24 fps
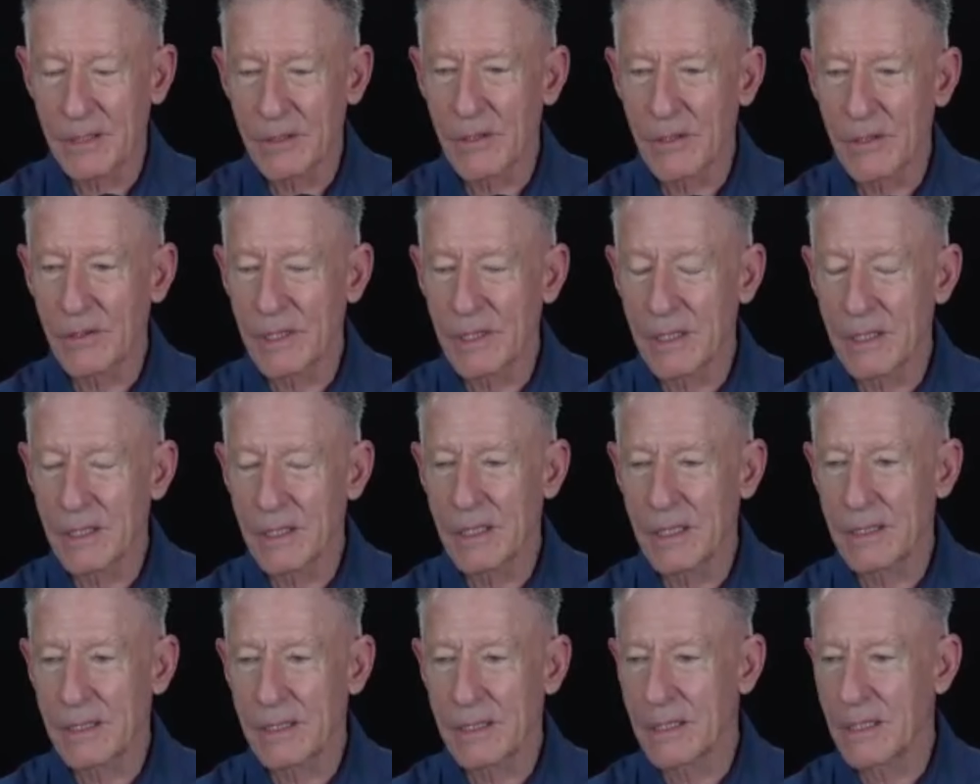You know,
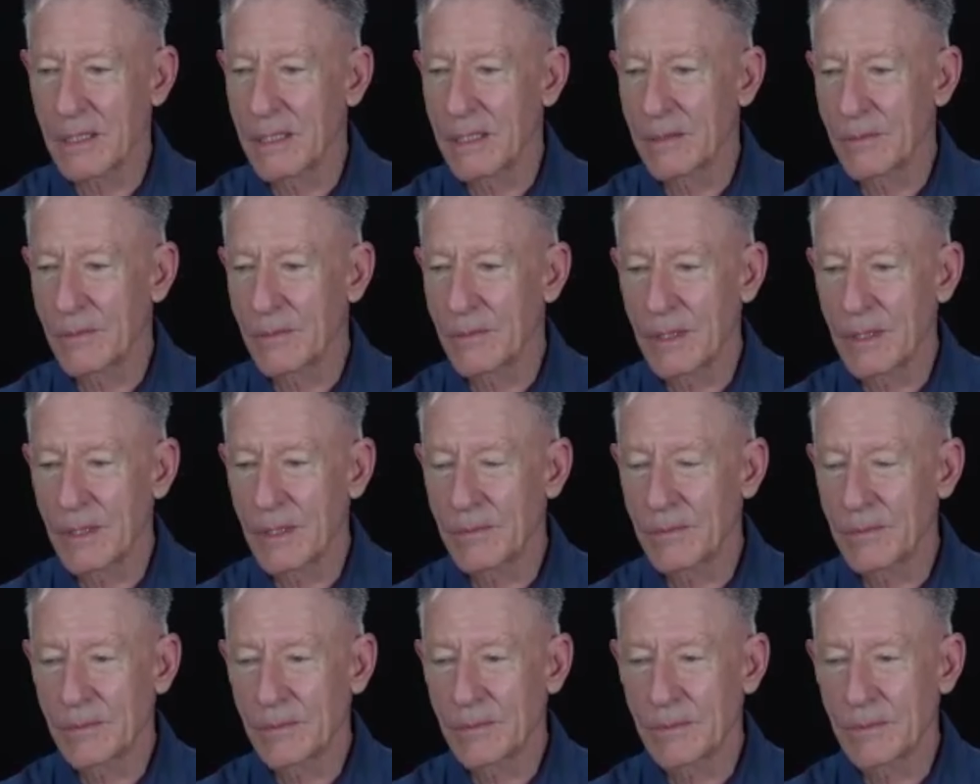it's
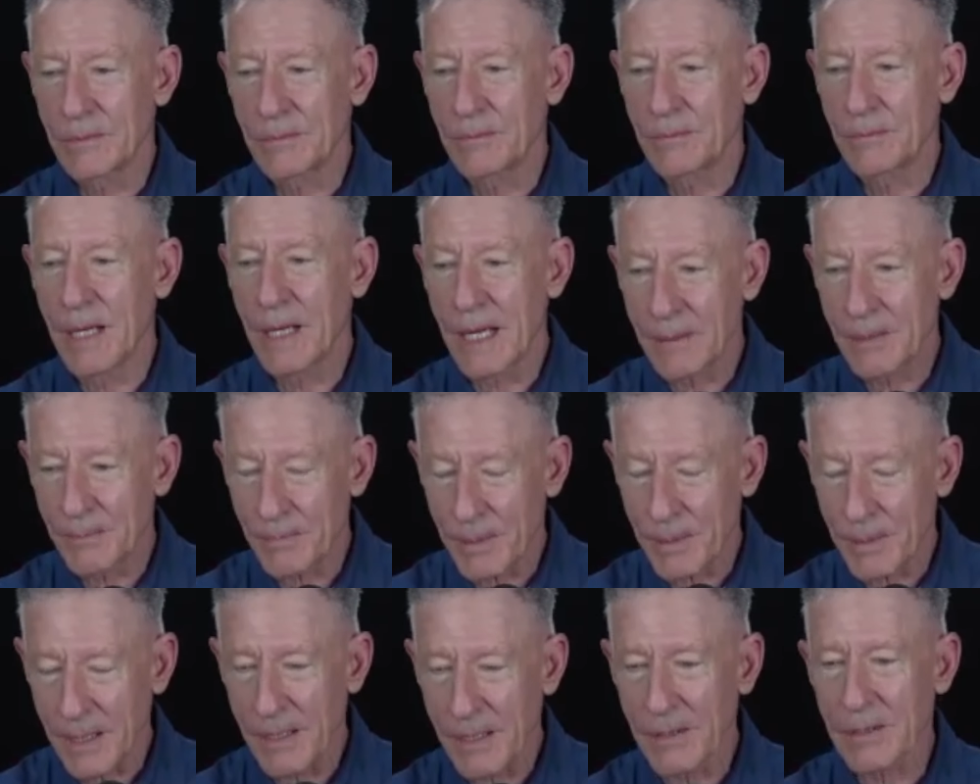my
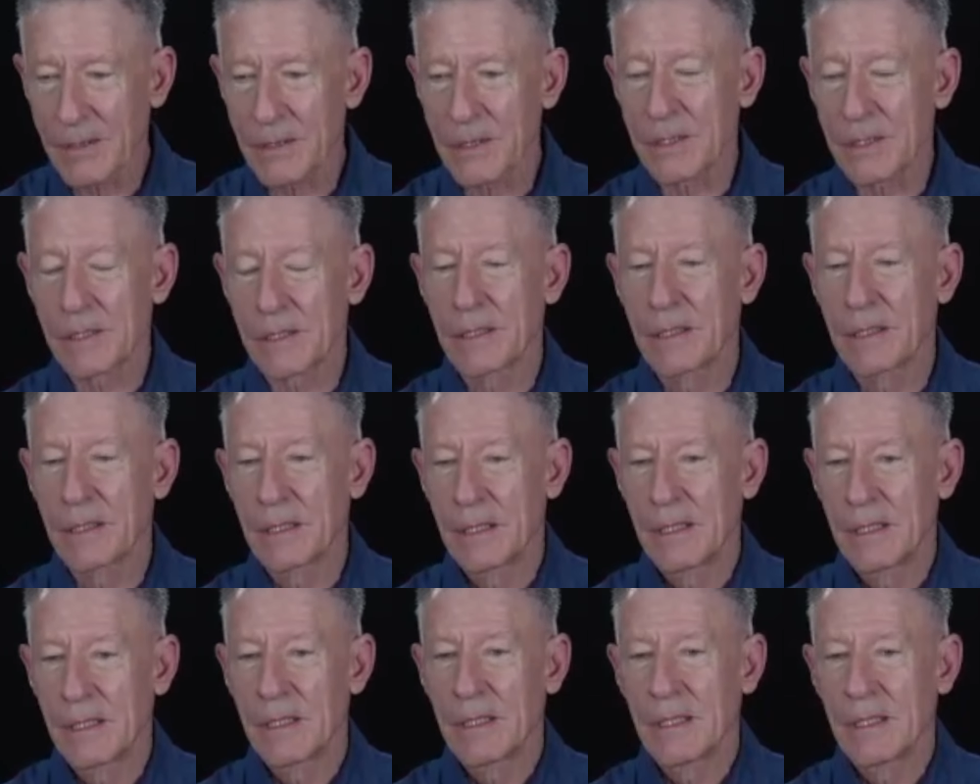parents
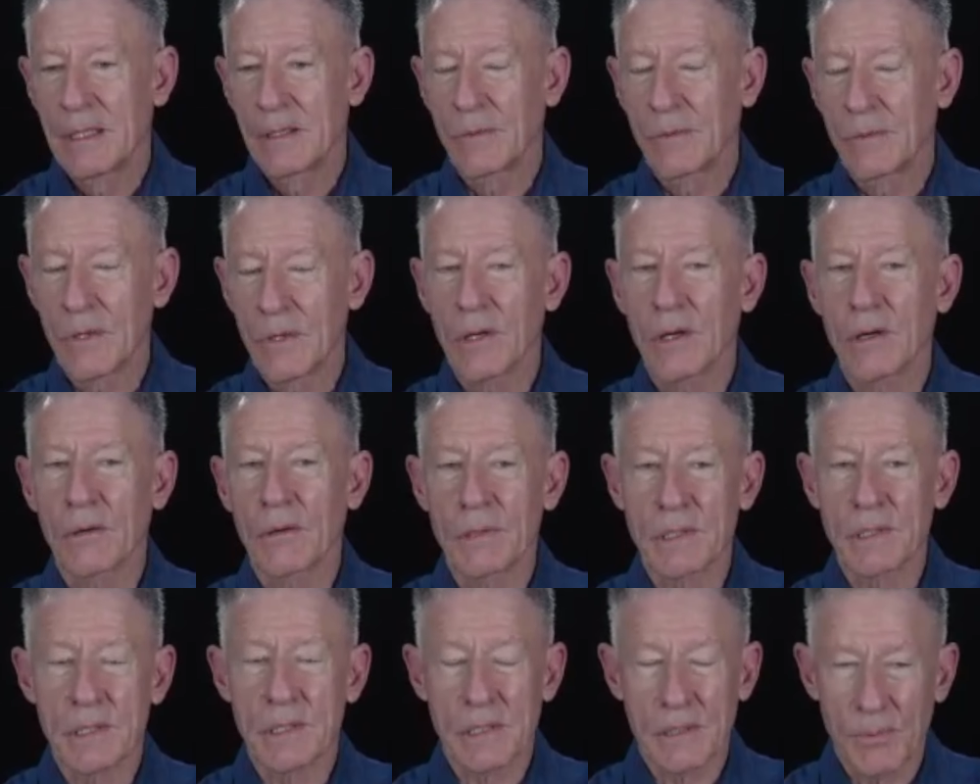were
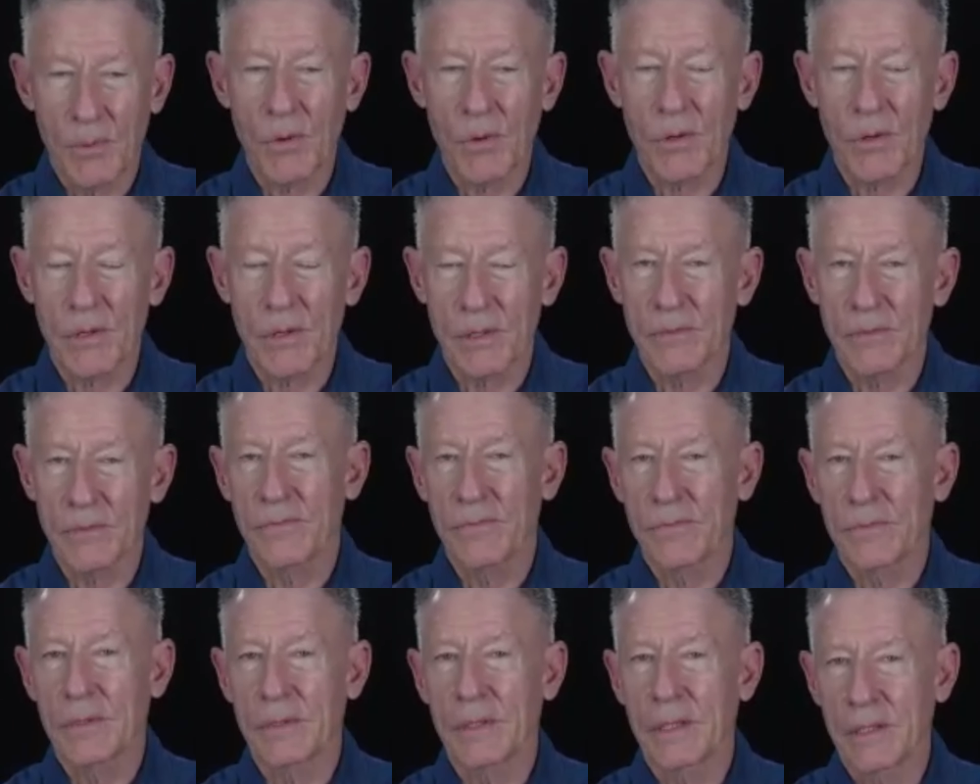always supportive
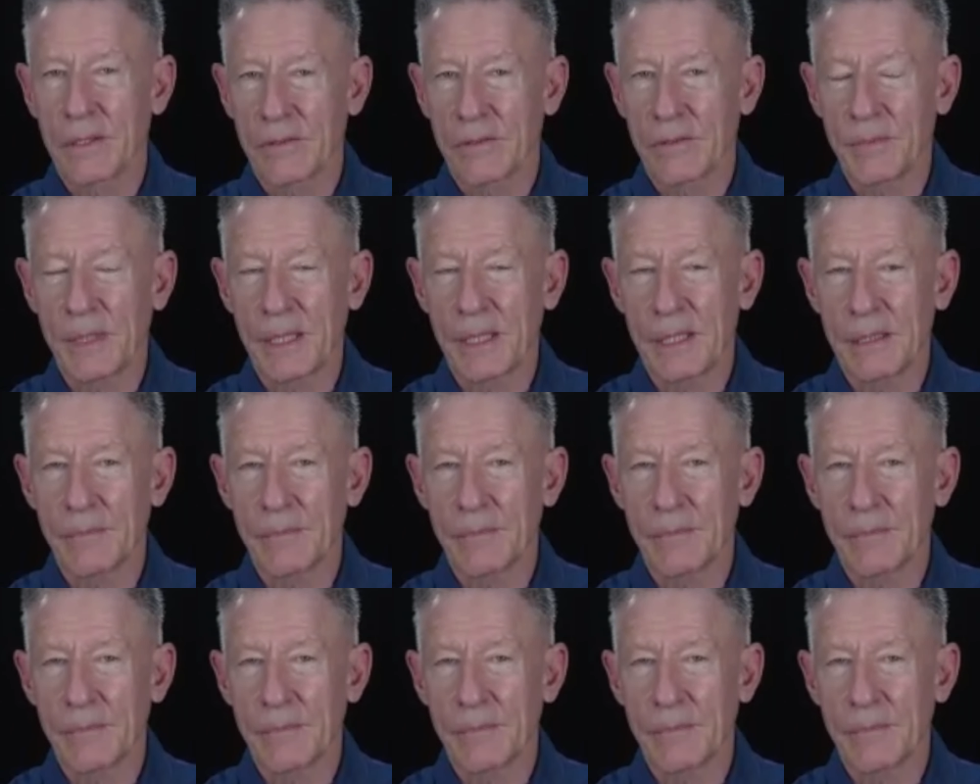of me.